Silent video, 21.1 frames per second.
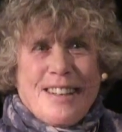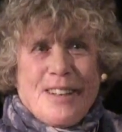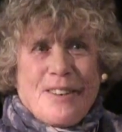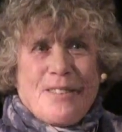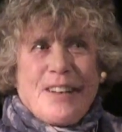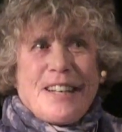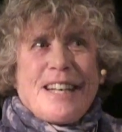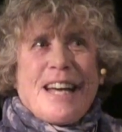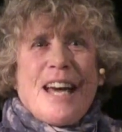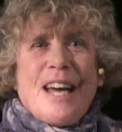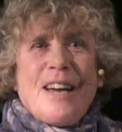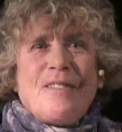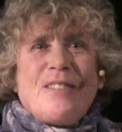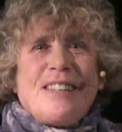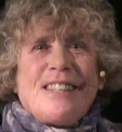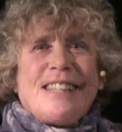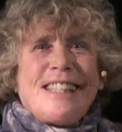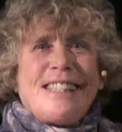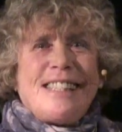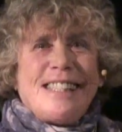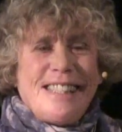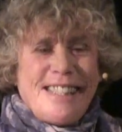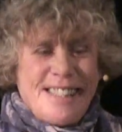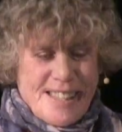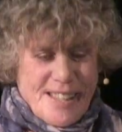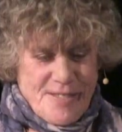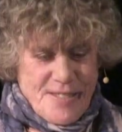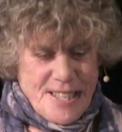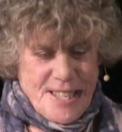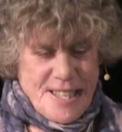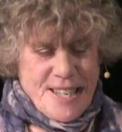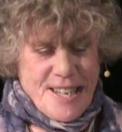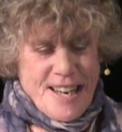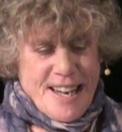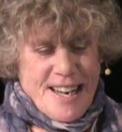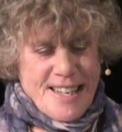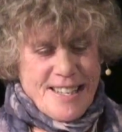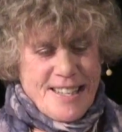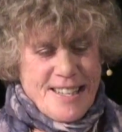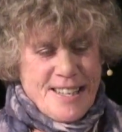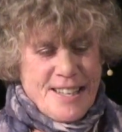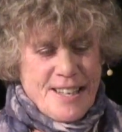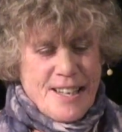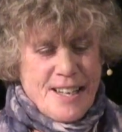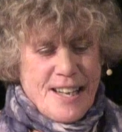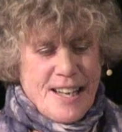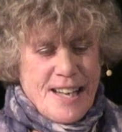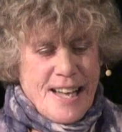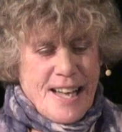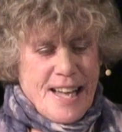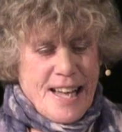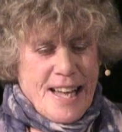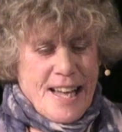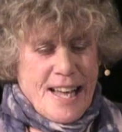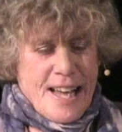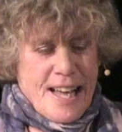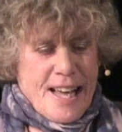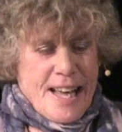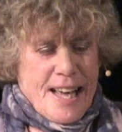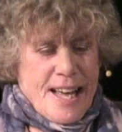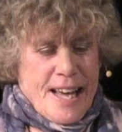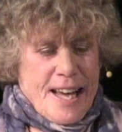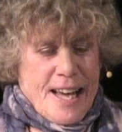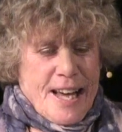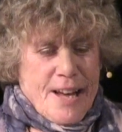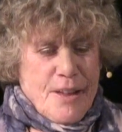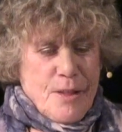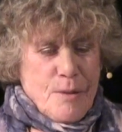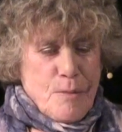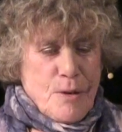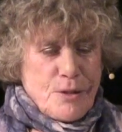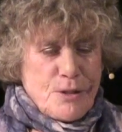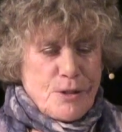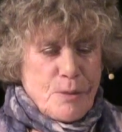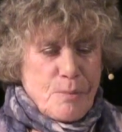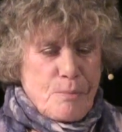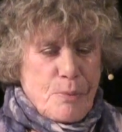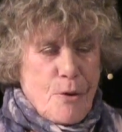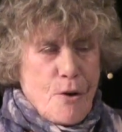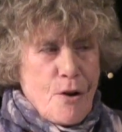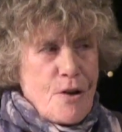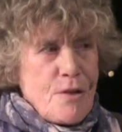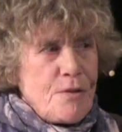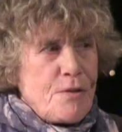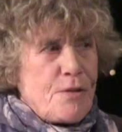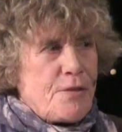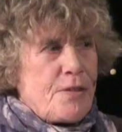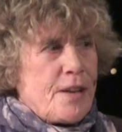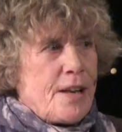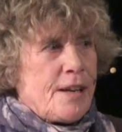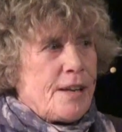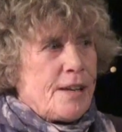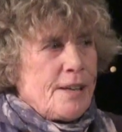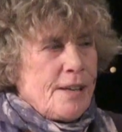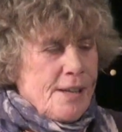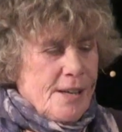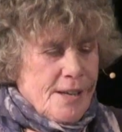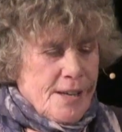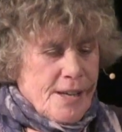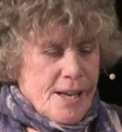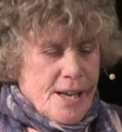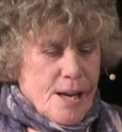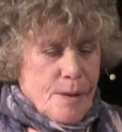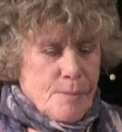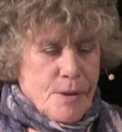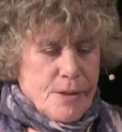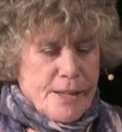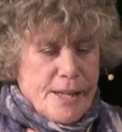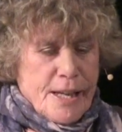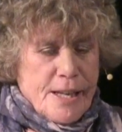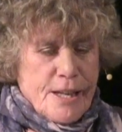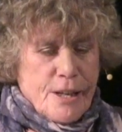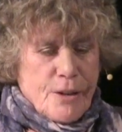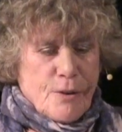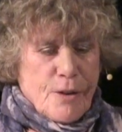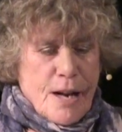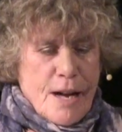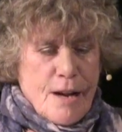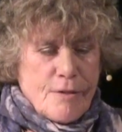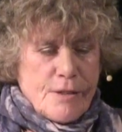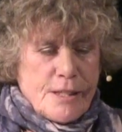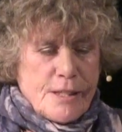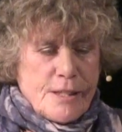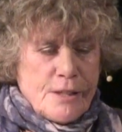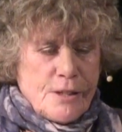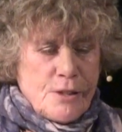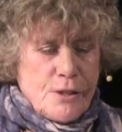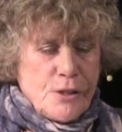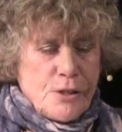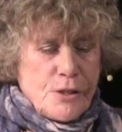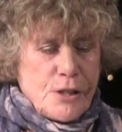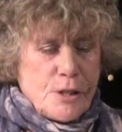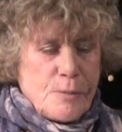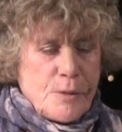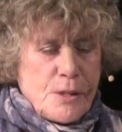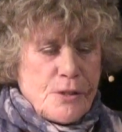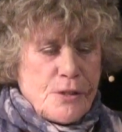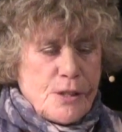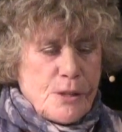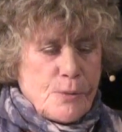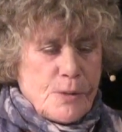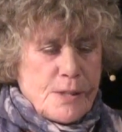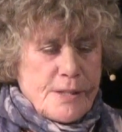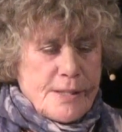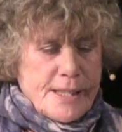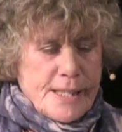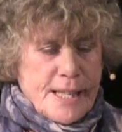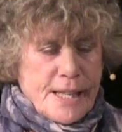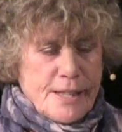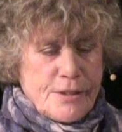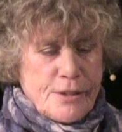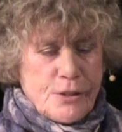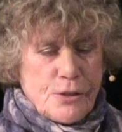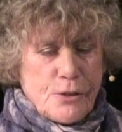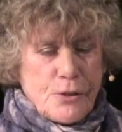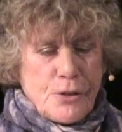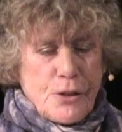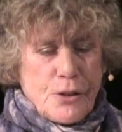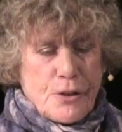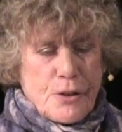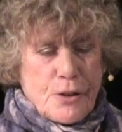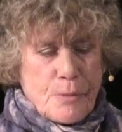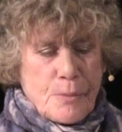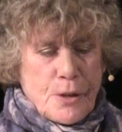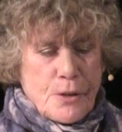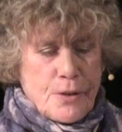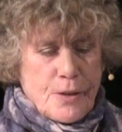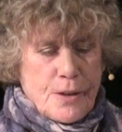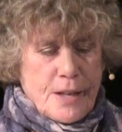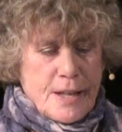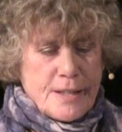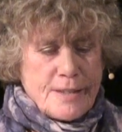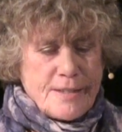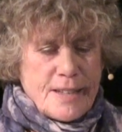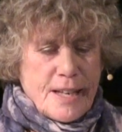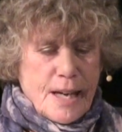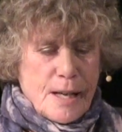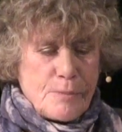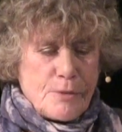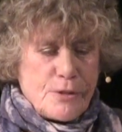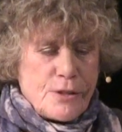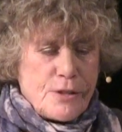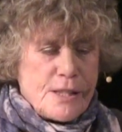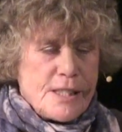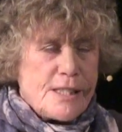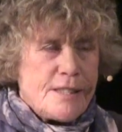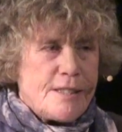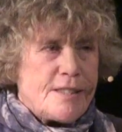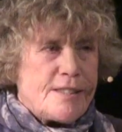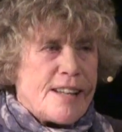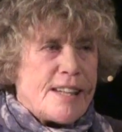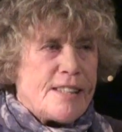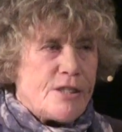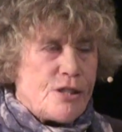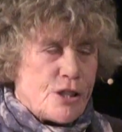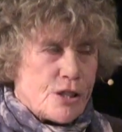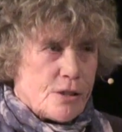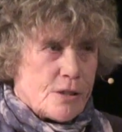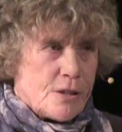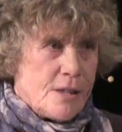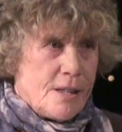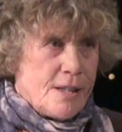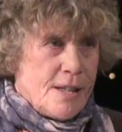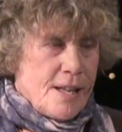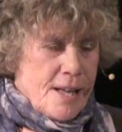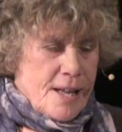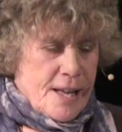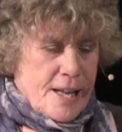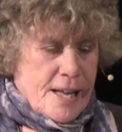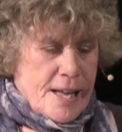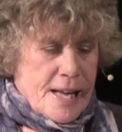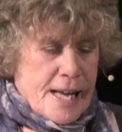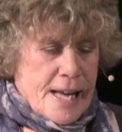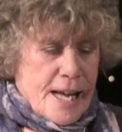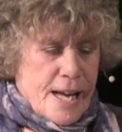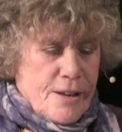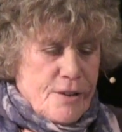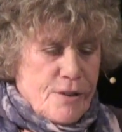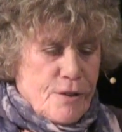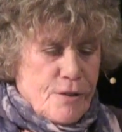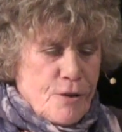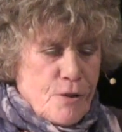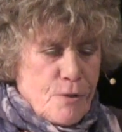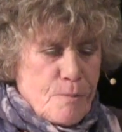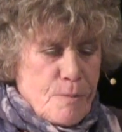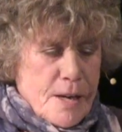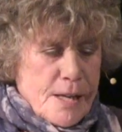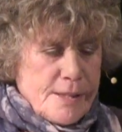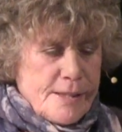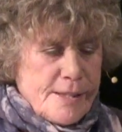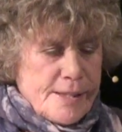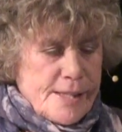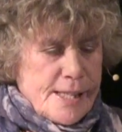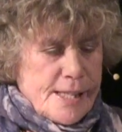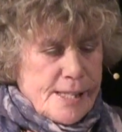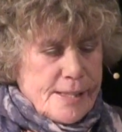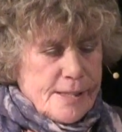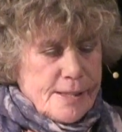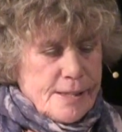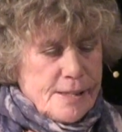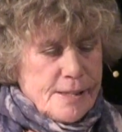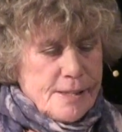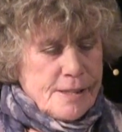we came in 1979. And the most important thing about getting grounded in a new community was to get to know your community. It's absolutely essential. And yet you must take,